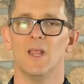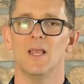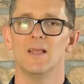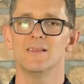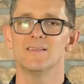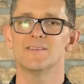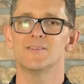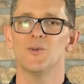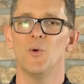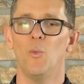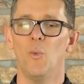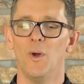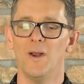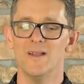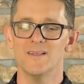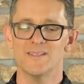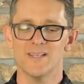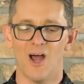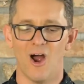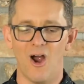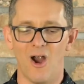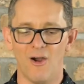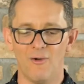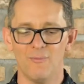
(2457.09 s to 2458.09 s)
And so what is
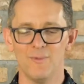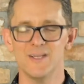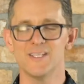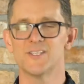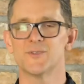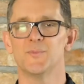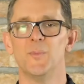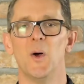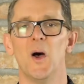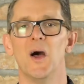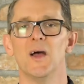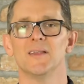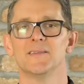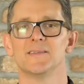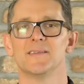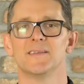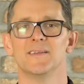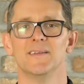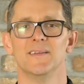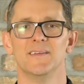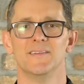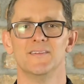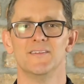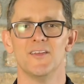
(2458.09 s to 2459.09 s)
our response
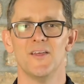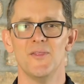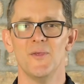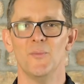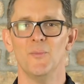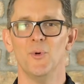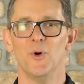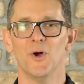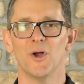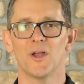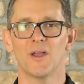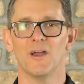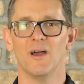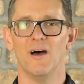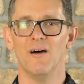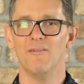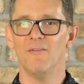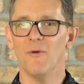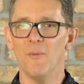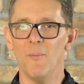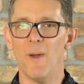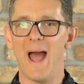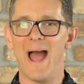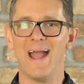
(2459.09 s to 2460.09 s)
to the book of
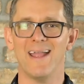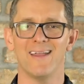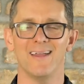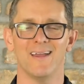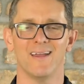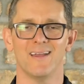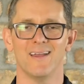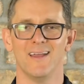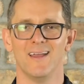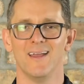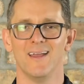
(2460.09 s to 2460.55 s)
Habakkuk?